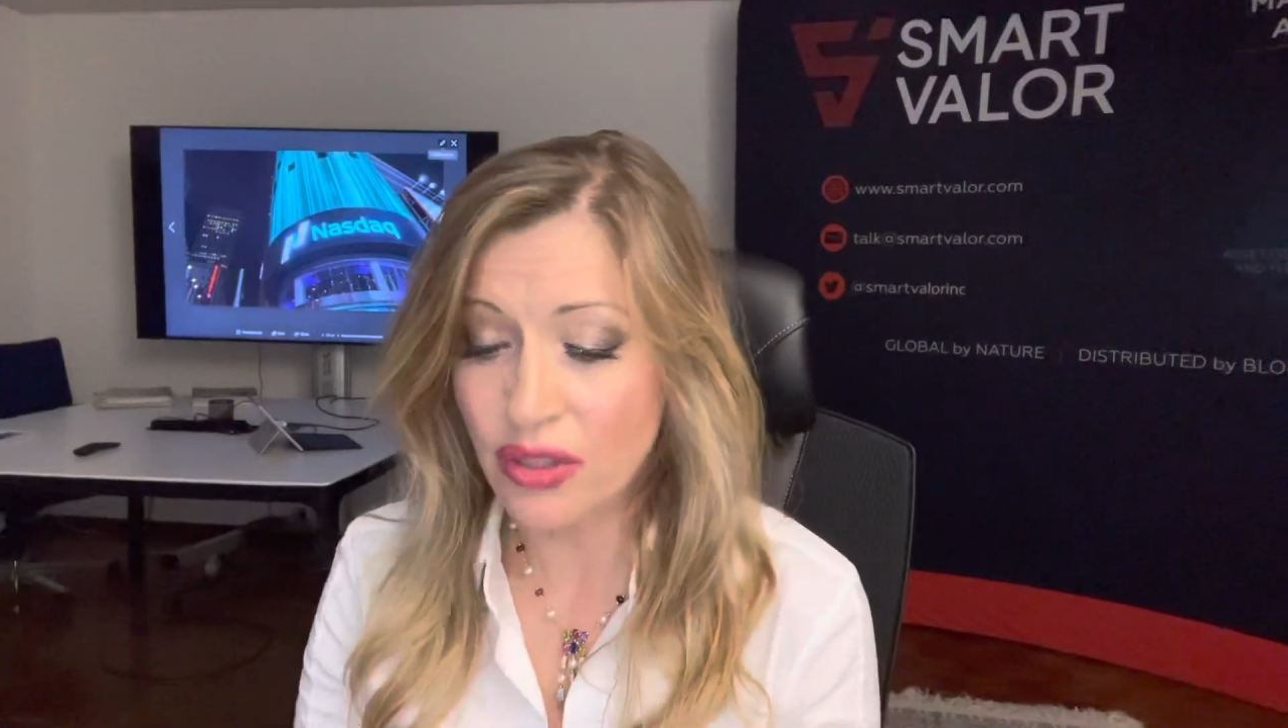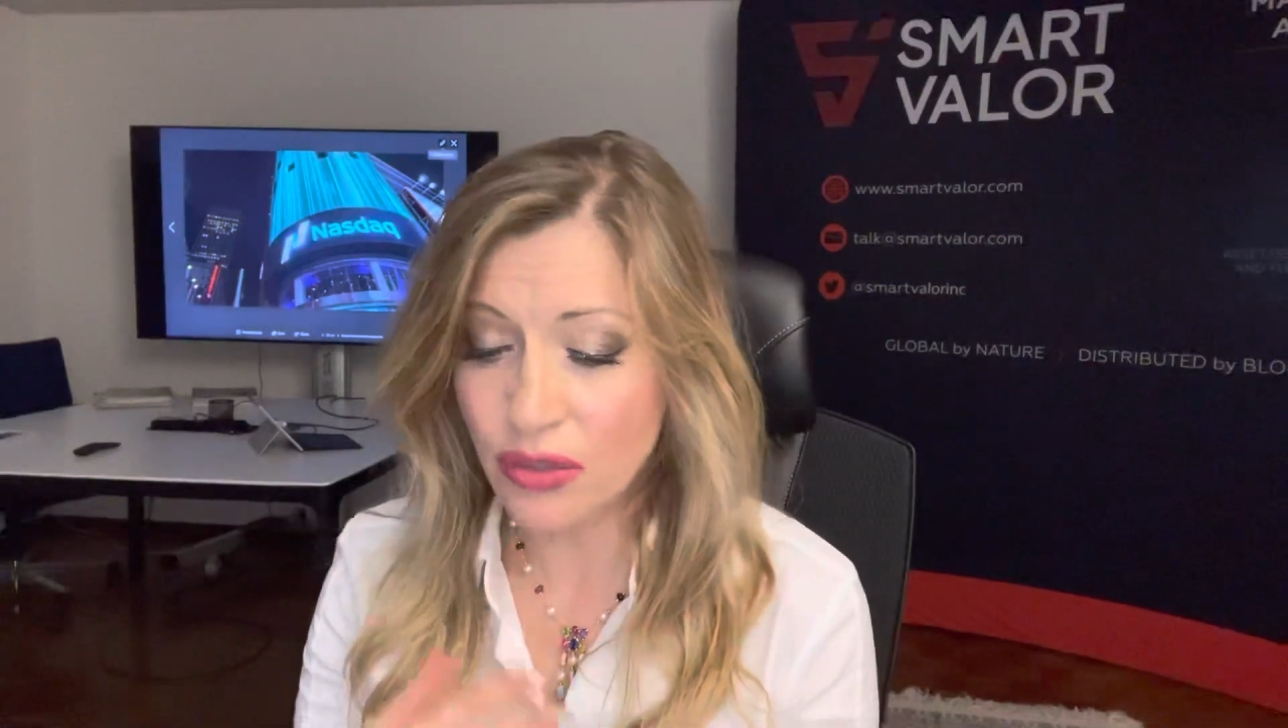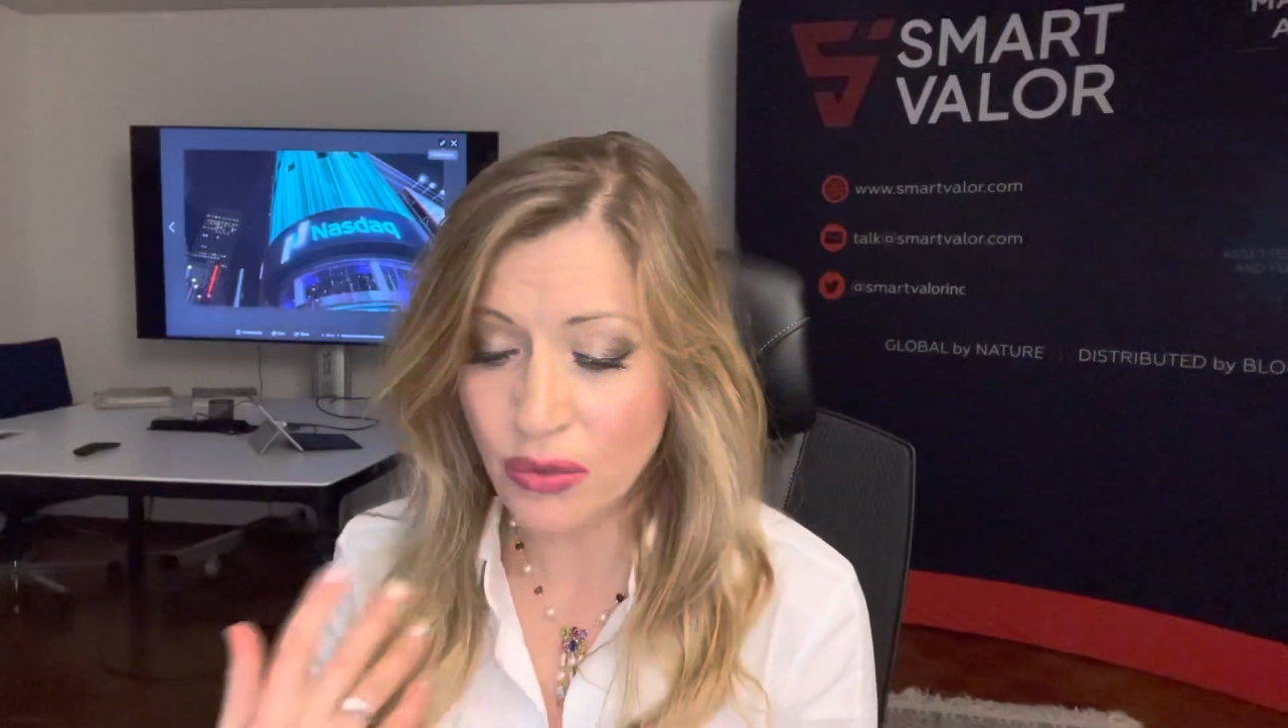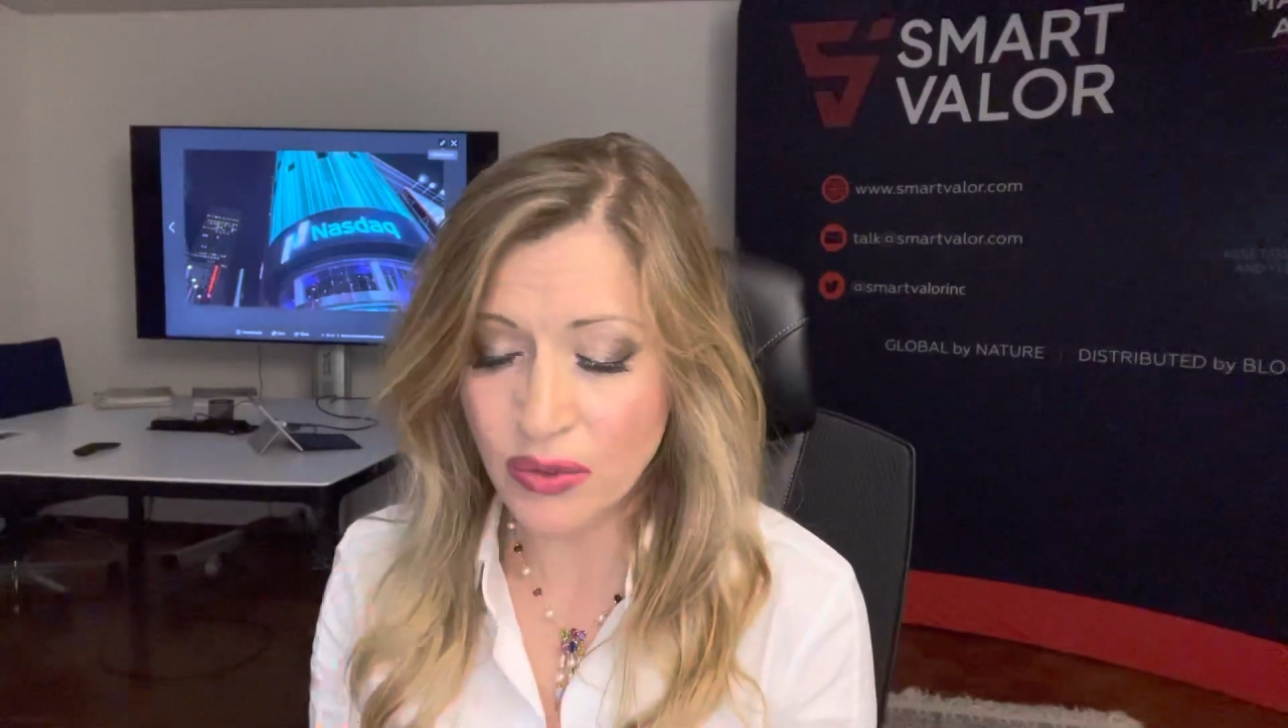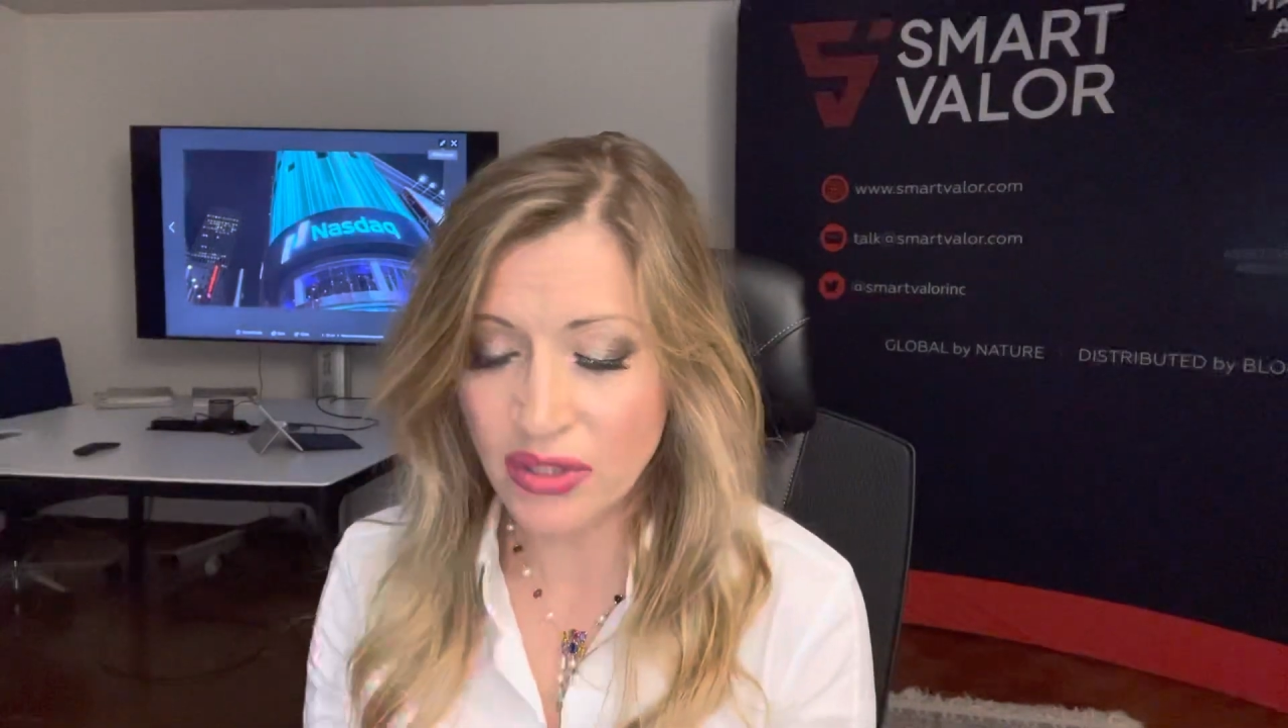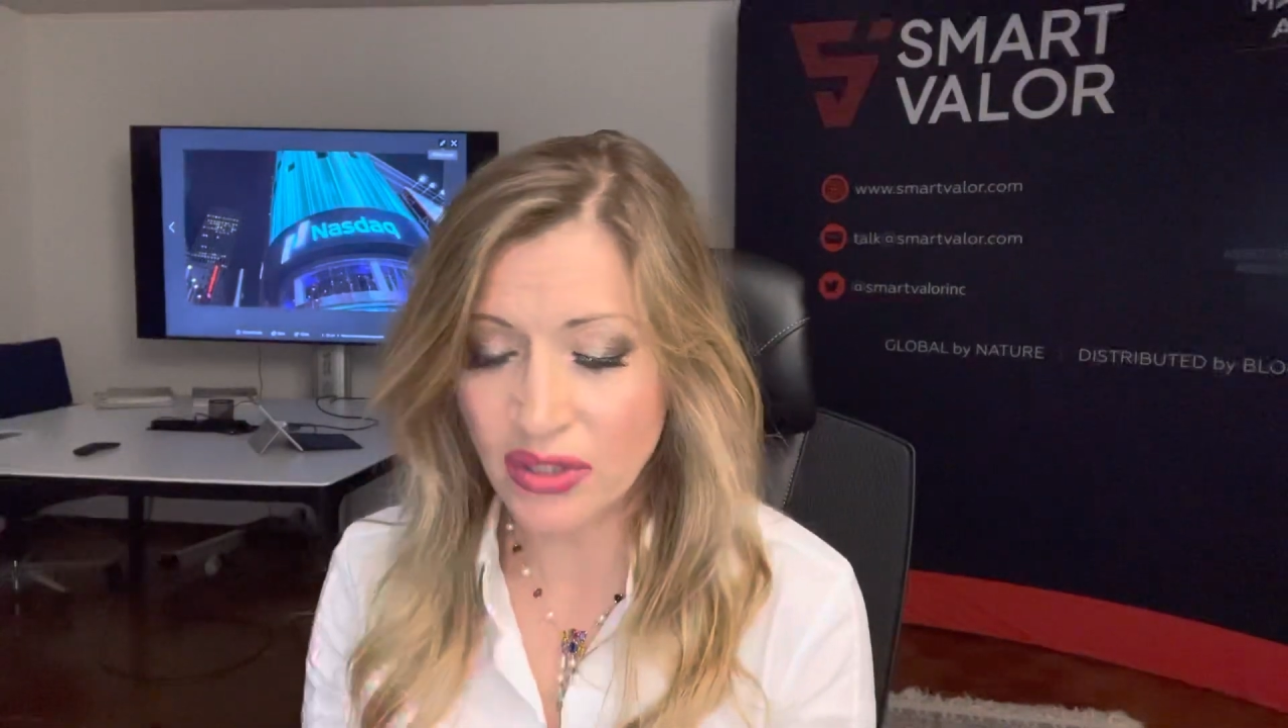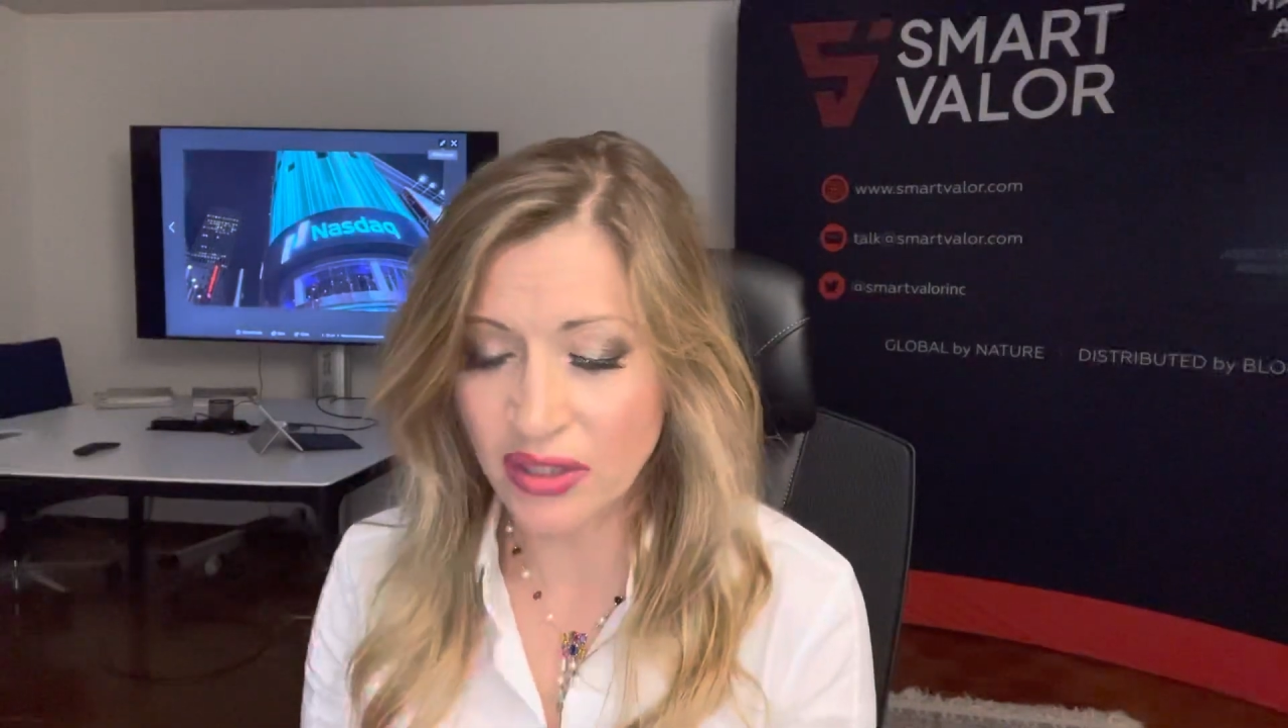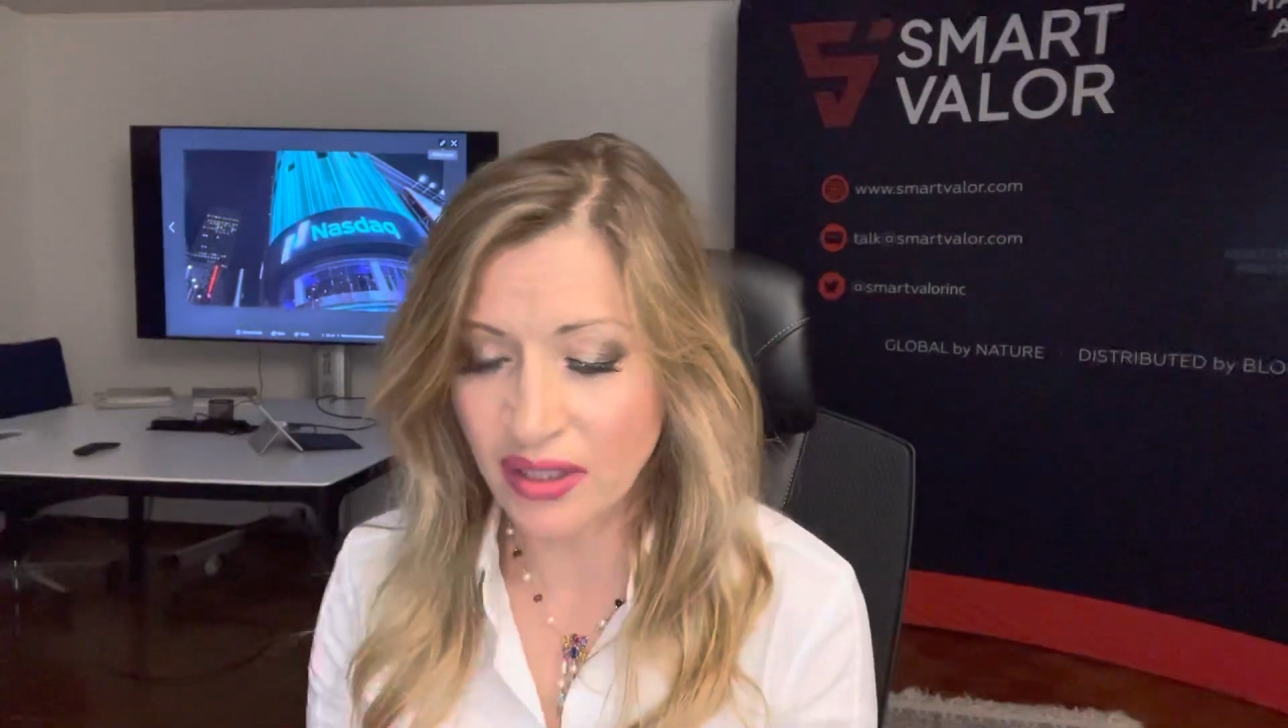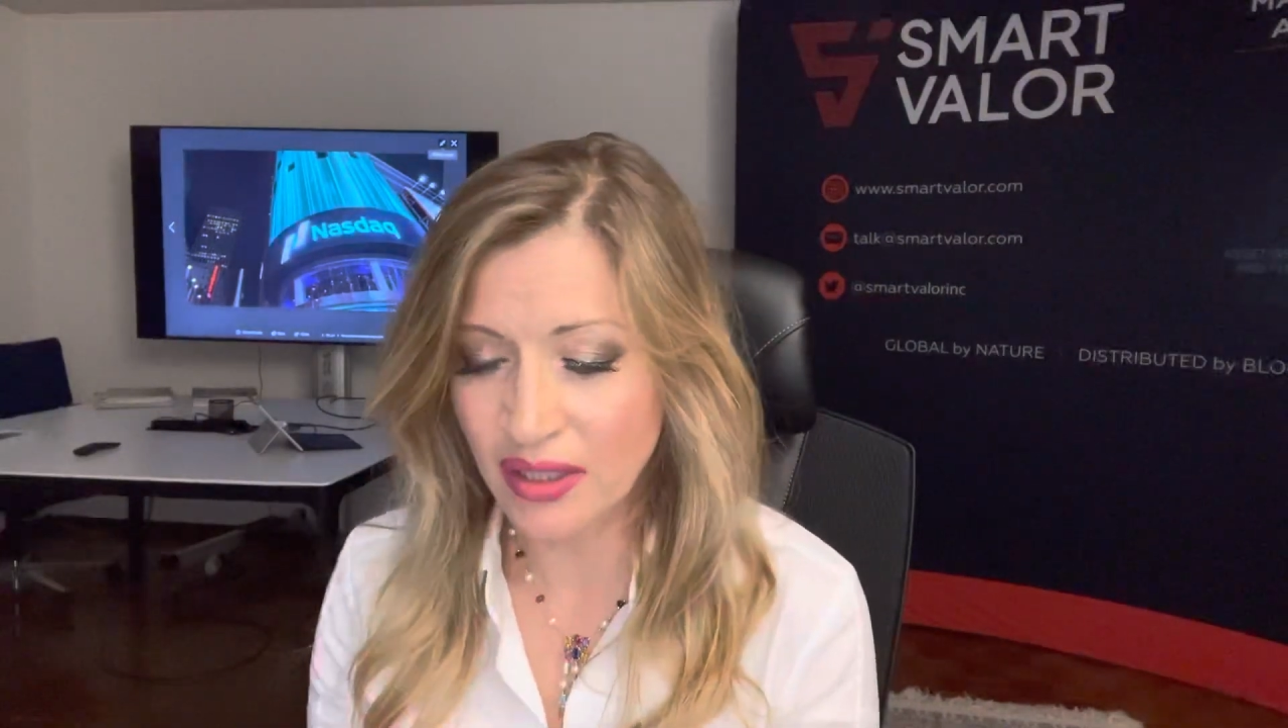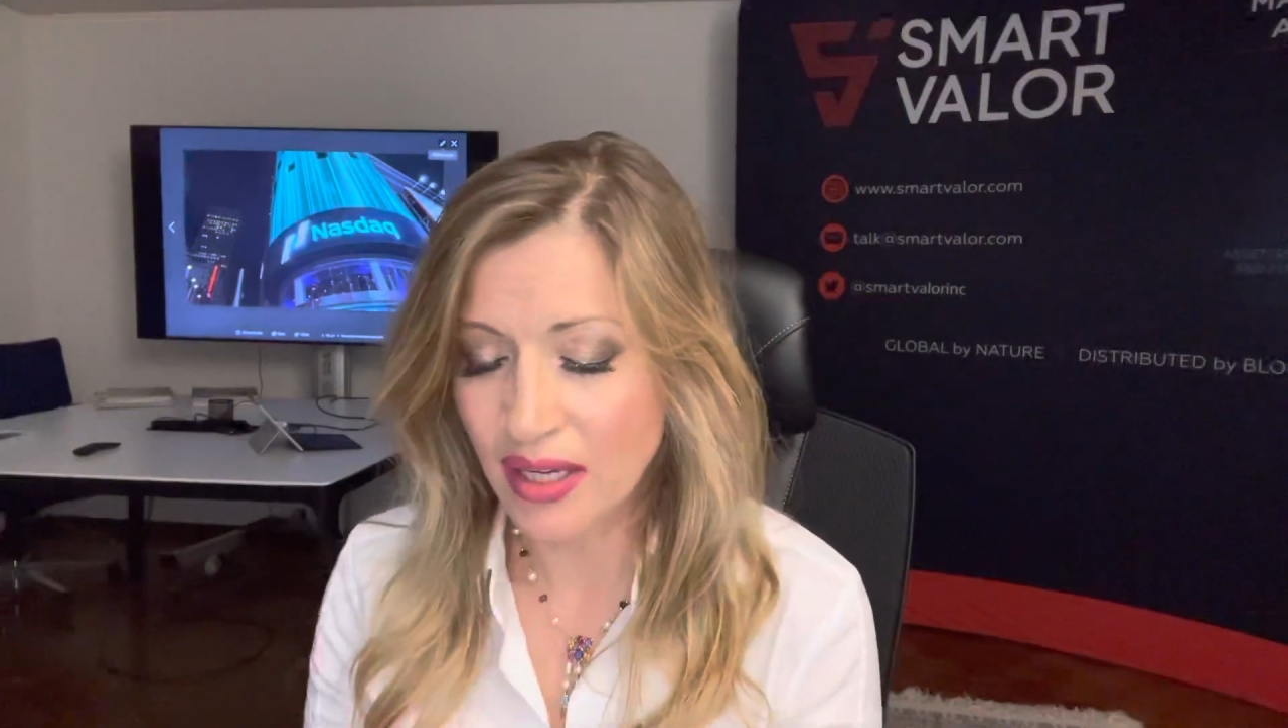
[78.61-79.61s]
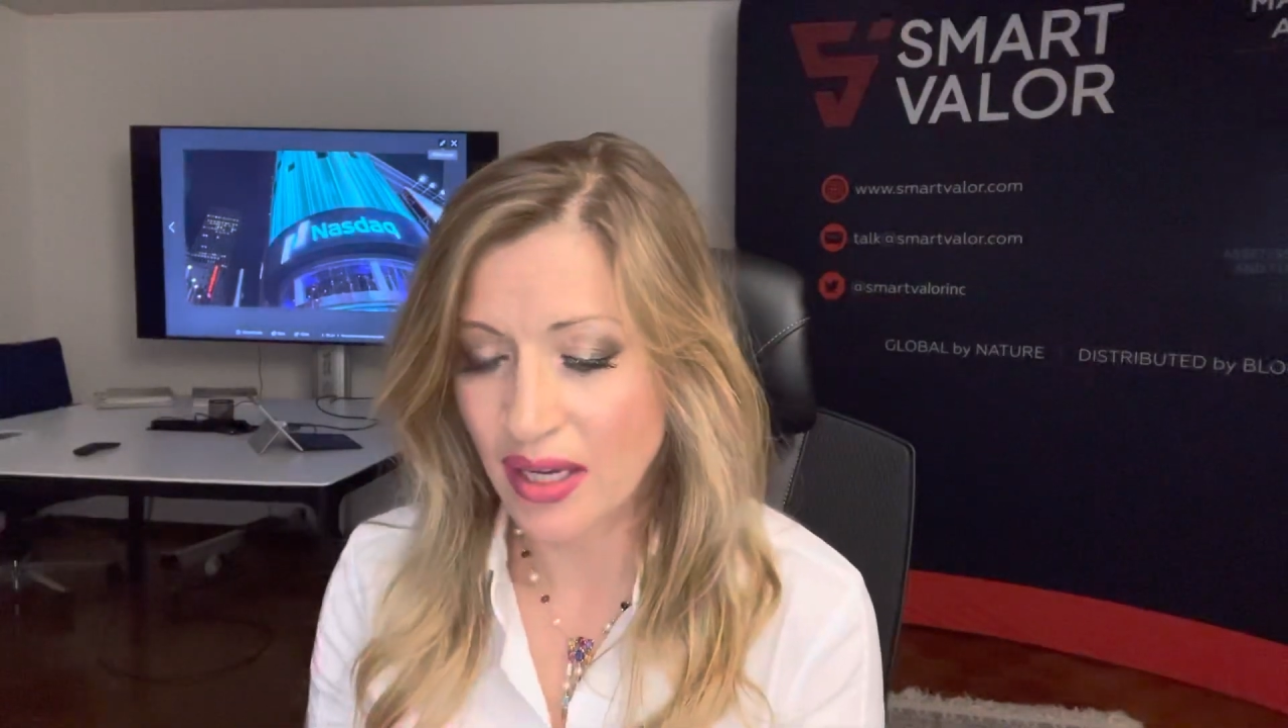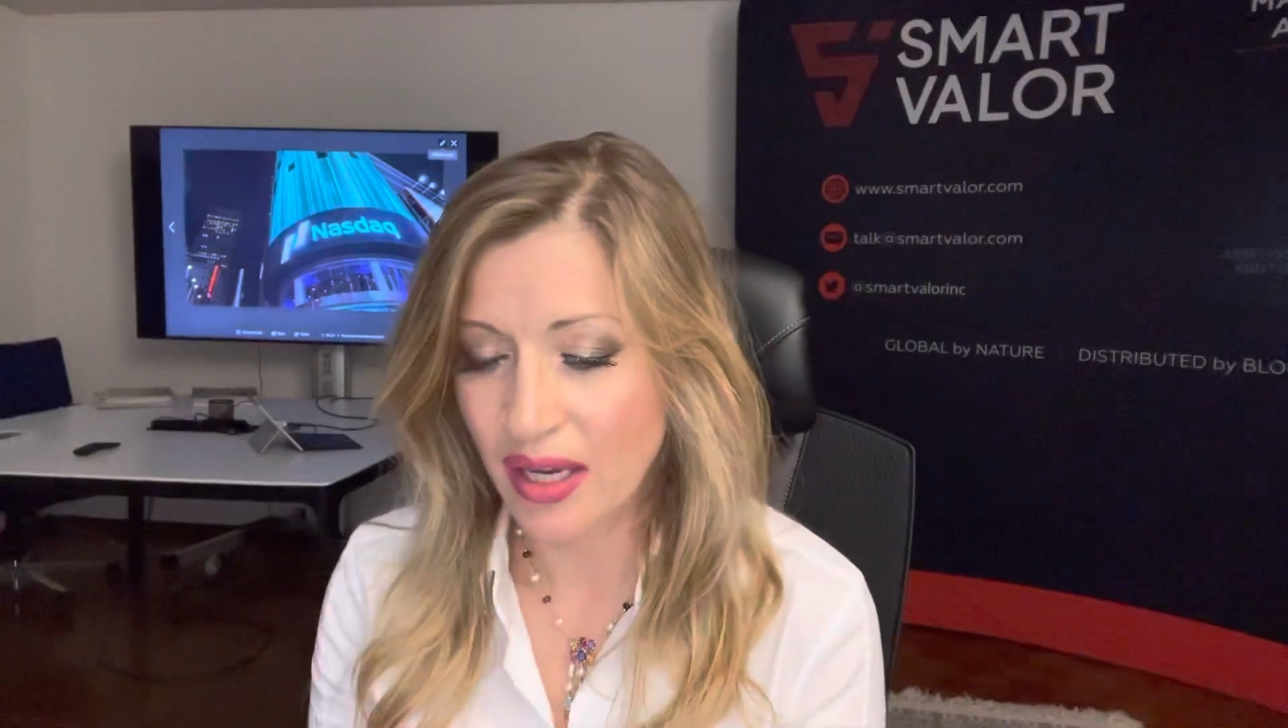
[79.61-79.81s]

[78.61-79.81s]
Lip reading: total,